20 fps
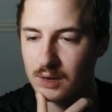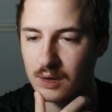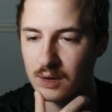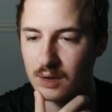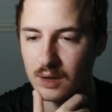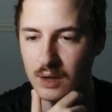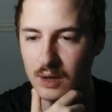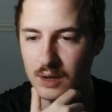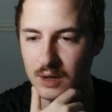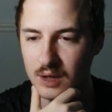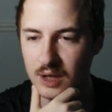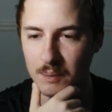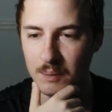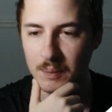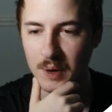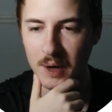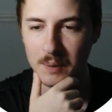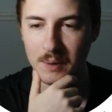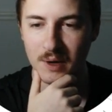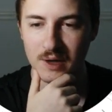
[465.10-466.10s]
Get buy
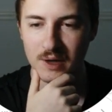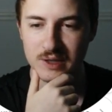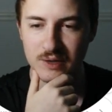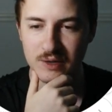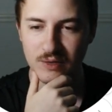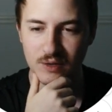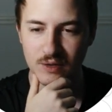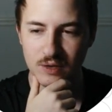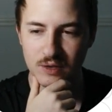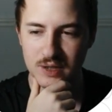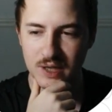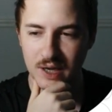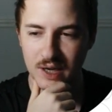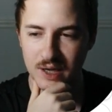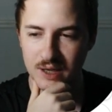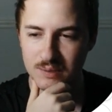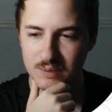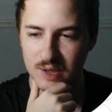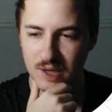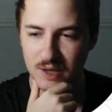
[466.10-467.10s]
box for used
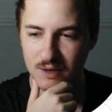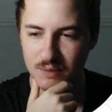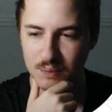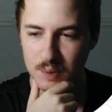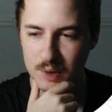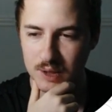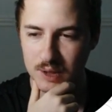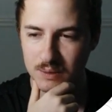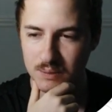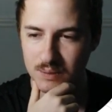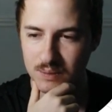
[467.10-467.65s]
items, FBM.